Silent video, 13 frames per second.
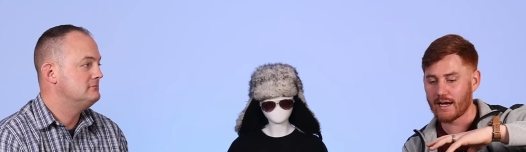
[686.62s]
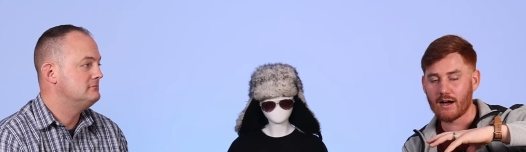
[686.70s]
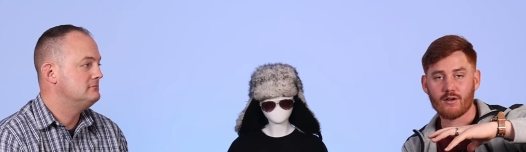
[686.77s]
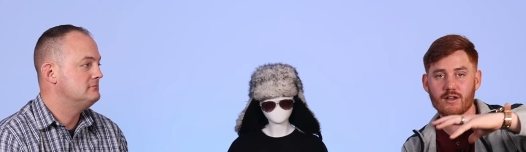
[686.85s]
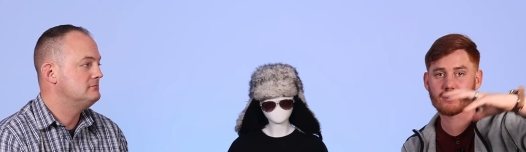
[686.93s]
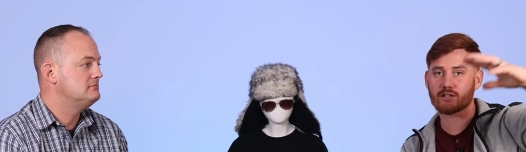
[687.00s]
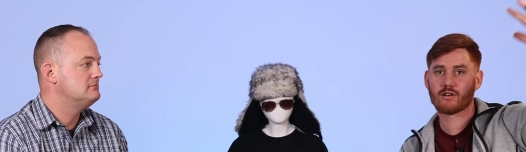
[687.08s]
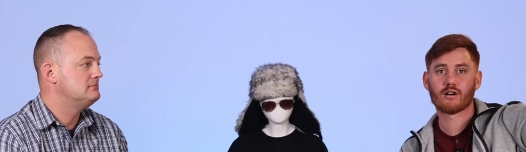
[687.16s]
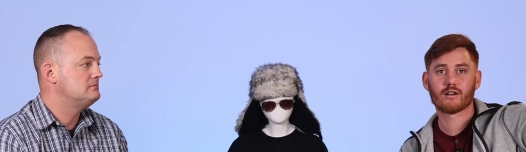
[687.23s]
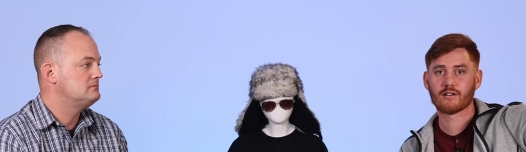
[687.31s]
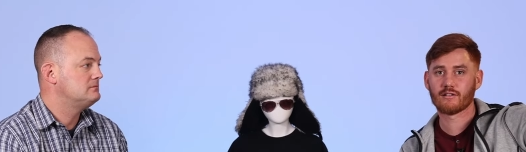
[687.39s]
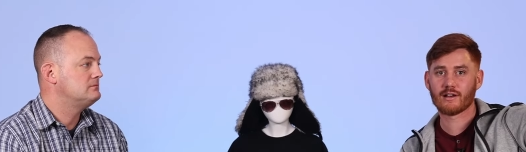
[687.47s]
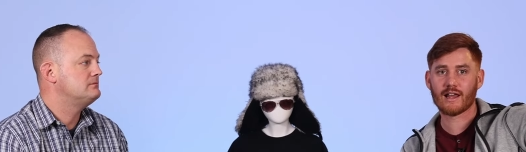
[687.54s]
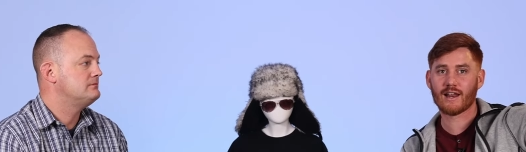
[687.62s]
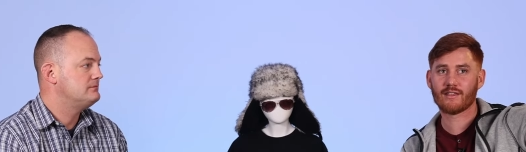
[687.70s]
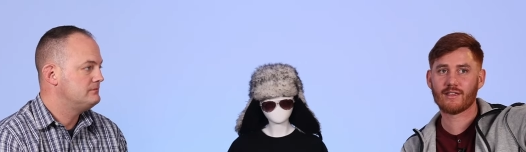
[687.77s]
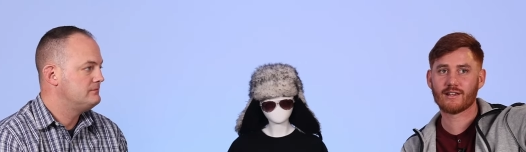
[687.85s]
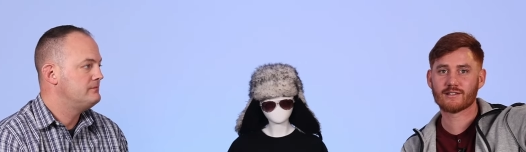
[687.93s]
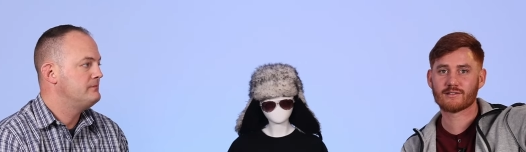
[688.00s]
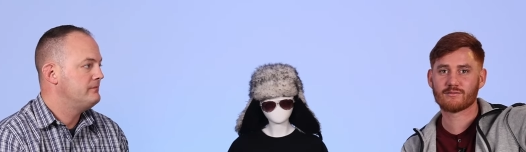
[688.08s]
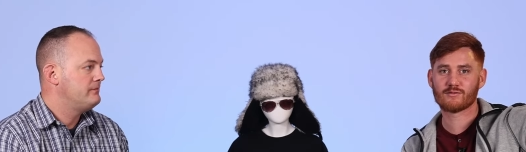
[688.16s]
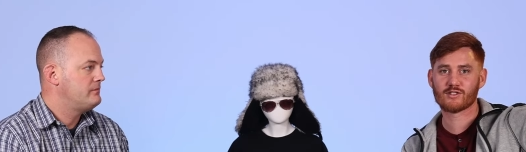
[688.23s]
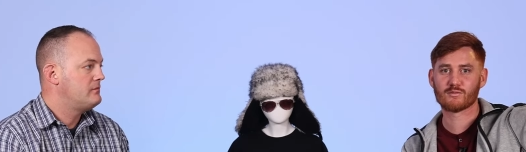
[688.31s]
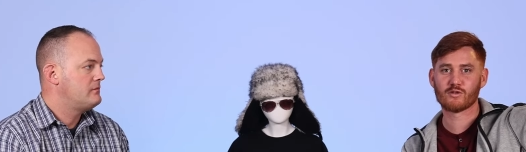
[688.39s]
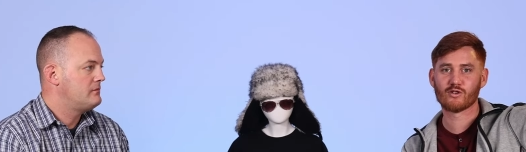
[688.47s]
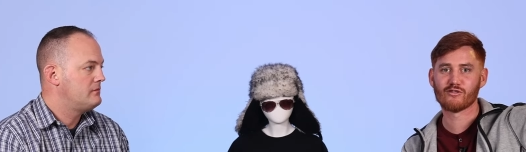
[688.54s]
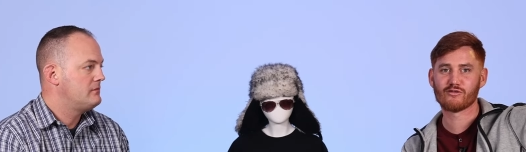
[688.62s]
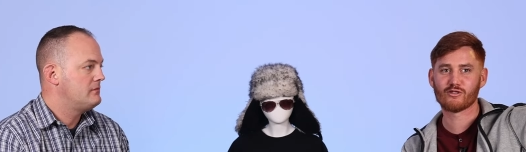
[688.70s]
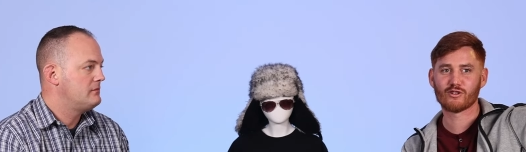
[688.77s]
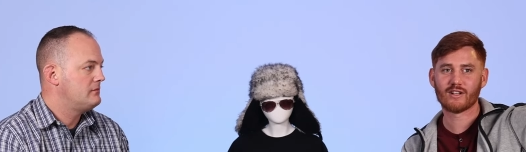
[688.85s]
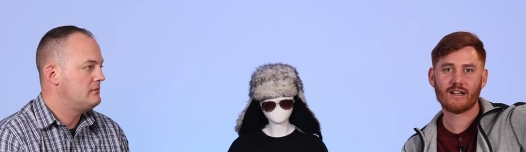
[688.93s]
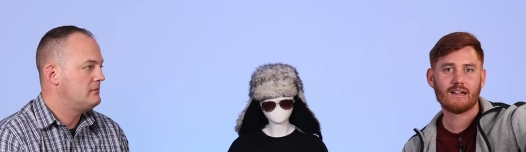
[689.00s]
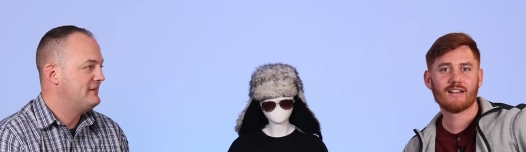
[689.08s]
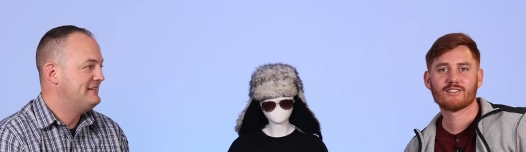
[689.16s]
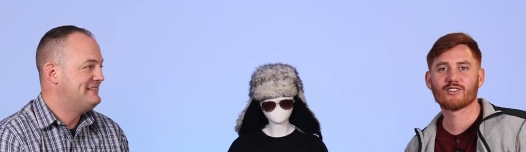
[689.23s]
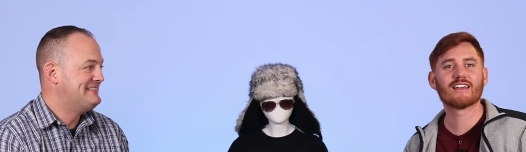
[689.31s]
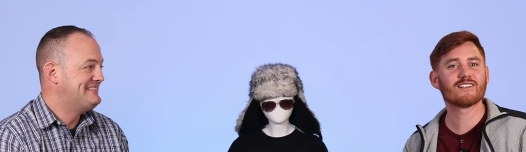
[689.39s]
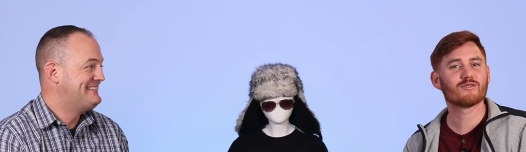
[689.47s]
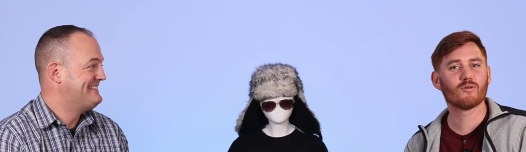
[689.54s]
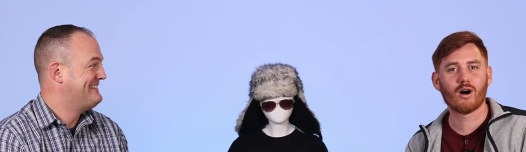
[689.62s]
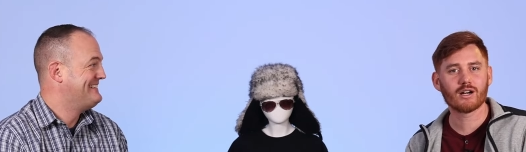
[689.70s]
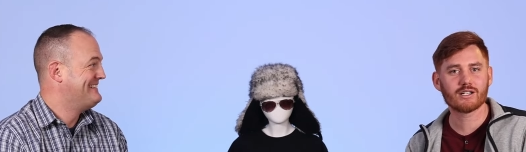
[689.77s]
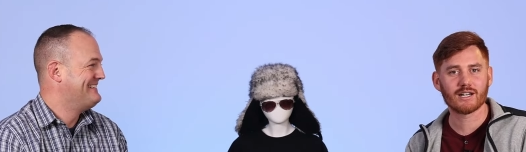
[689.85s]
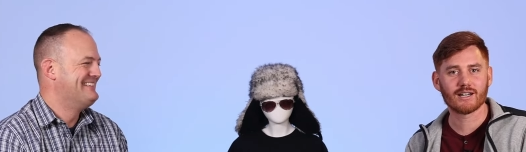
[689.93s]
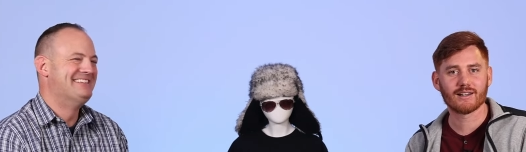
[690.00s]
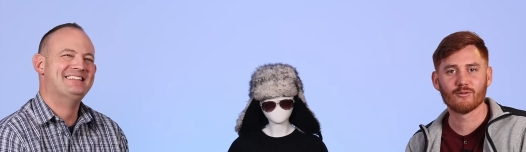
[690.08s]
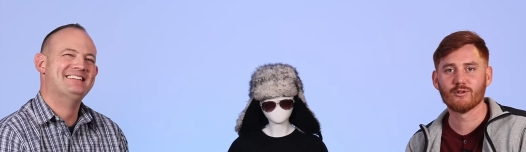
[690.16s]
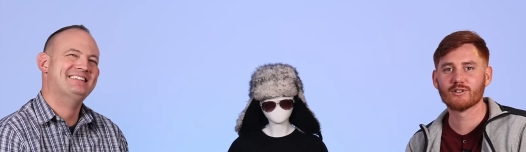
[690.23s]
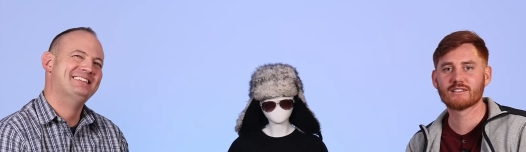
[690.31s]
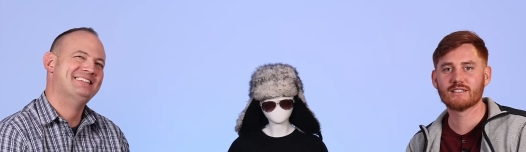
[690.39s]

Speaker 1: how he started, and I think it's just beautiful. So thanks for watching. We'll